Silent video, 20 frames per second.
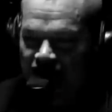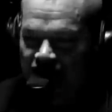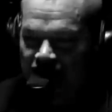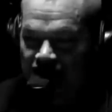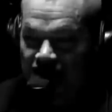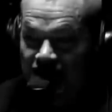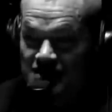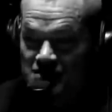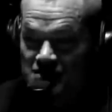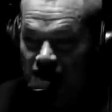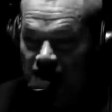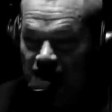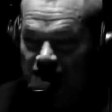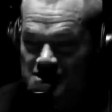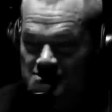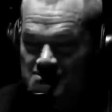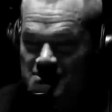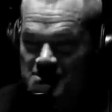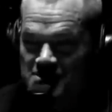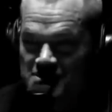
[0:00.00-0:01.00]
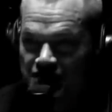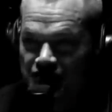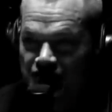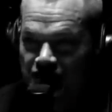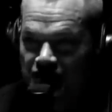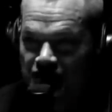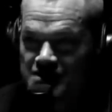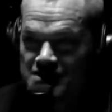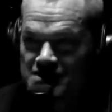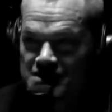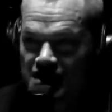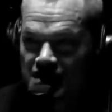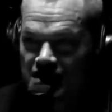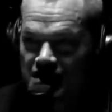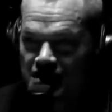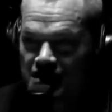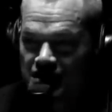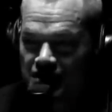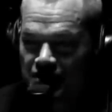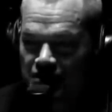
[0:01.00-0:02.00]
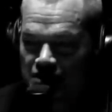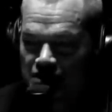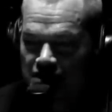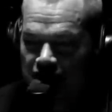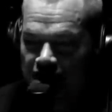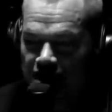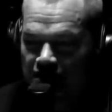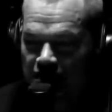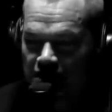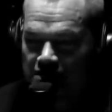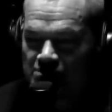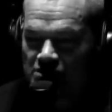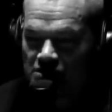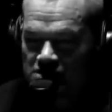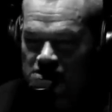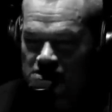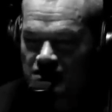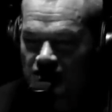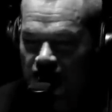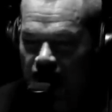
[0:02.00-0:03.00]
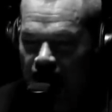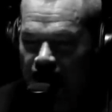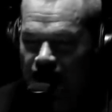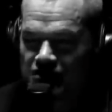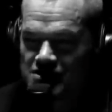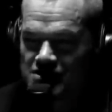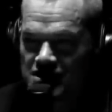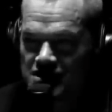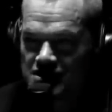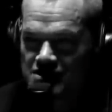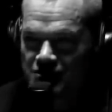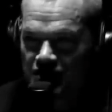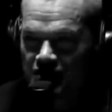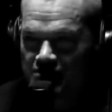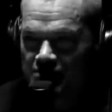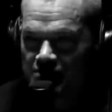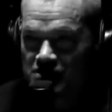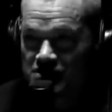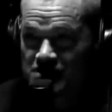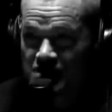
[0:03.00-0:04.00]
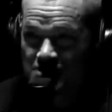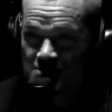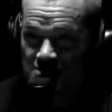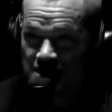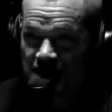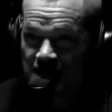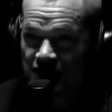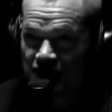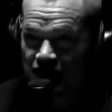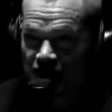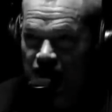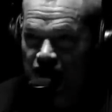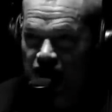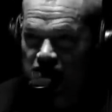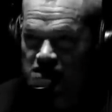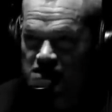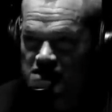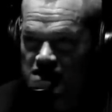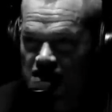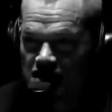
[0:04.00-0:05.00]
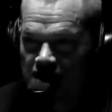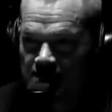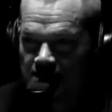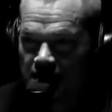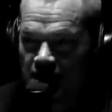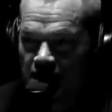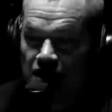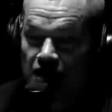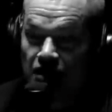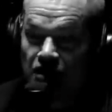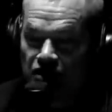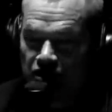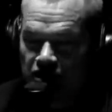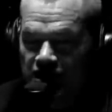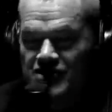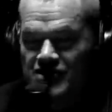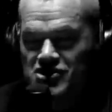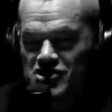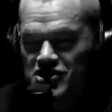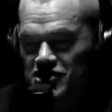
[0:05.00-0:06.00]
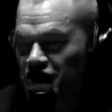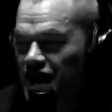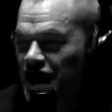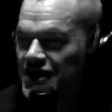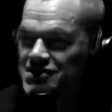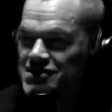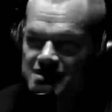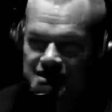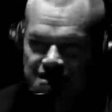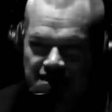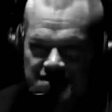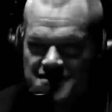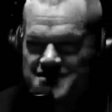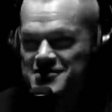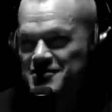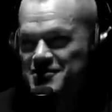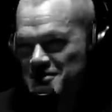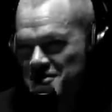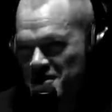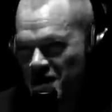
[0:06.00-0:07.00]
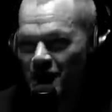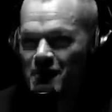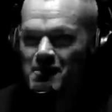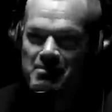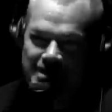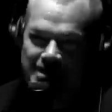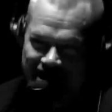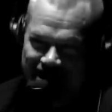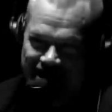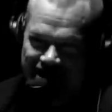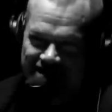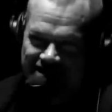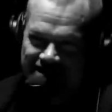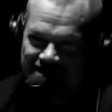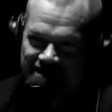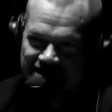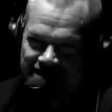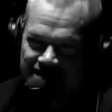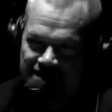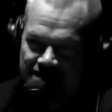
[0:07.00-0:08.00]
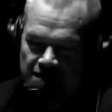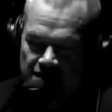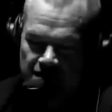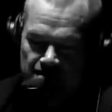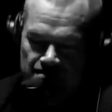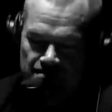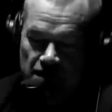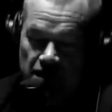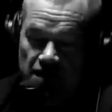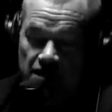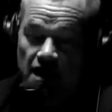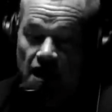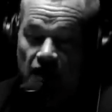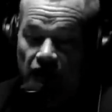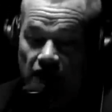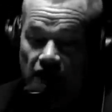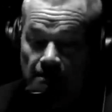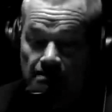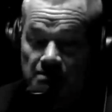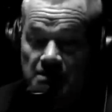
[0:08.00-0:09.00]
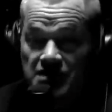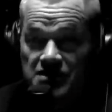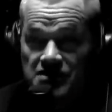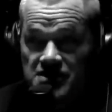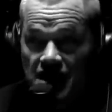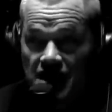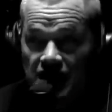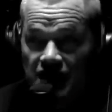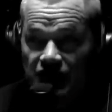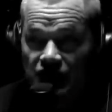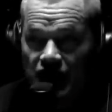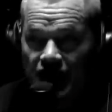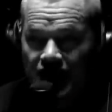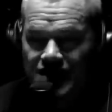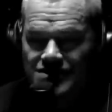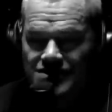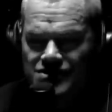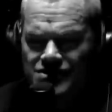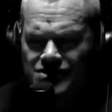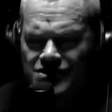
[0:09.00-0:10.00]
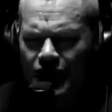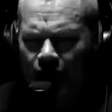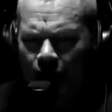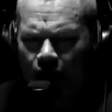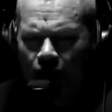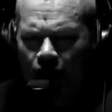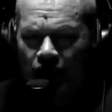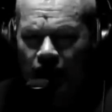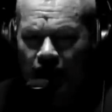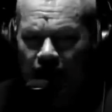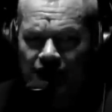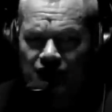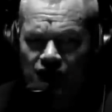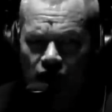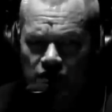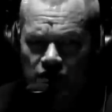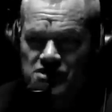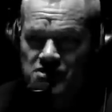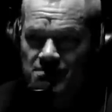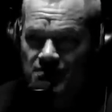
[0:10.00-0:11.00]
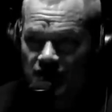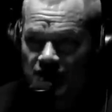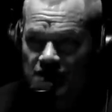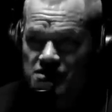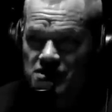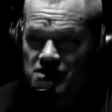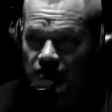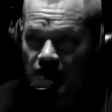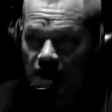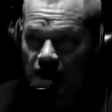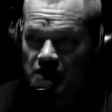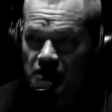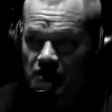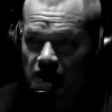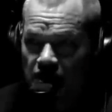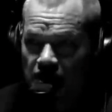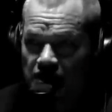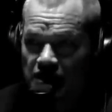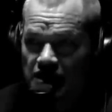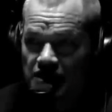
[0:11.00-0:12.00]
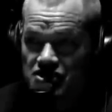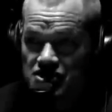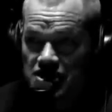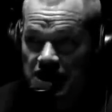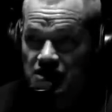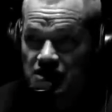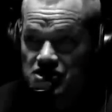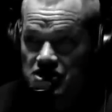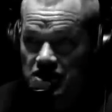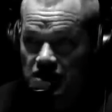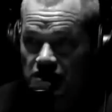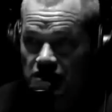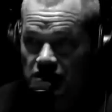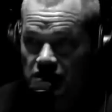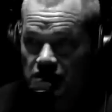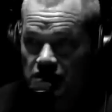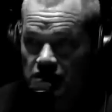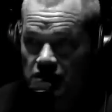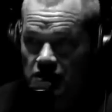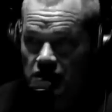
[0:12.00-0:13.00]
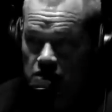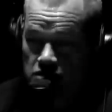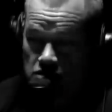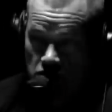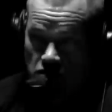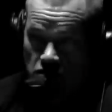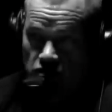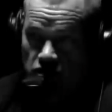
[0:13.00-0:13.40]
like that. That's why I specifically said when you're uh, having a personal conversation with a person that you're meeting for the first time, mm -hmm. you're not mm-hmm. scratching it into a notepad. Yeah. Now, so, that being said, if the guy says, you know what, I've noticed some things around here that need changing Mm-hmm. You go,